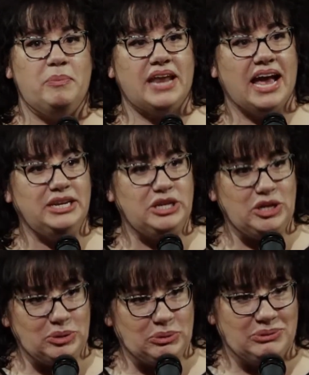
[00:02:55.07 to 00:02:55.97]
but I
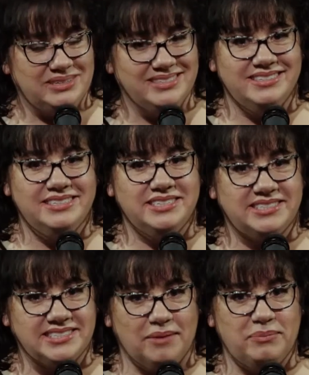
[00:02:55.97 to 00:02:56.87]
knew
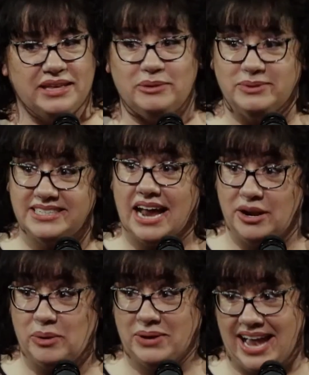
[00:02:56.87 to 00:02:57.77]
something was
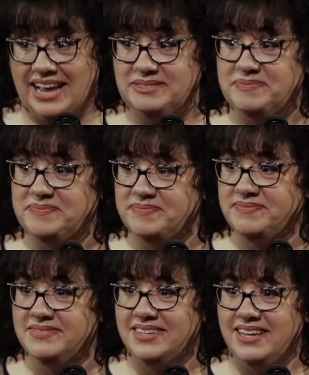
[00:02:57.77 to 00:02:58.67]
not okay.
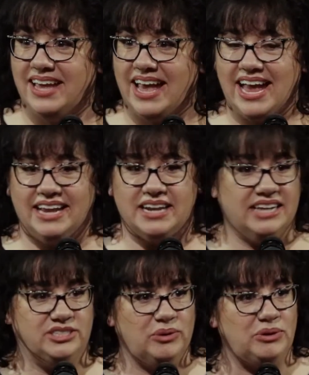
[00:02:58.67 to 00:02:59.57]
And
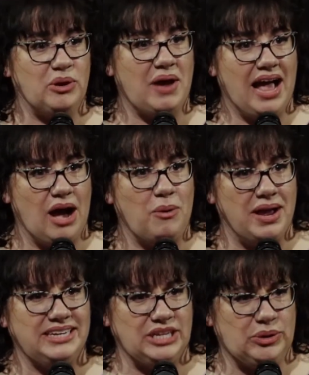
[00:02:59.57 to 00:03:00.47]
I don't know how
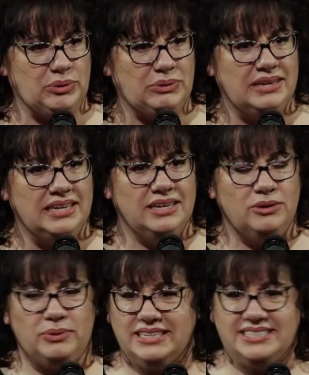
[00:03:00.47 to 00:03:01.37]
I knew. We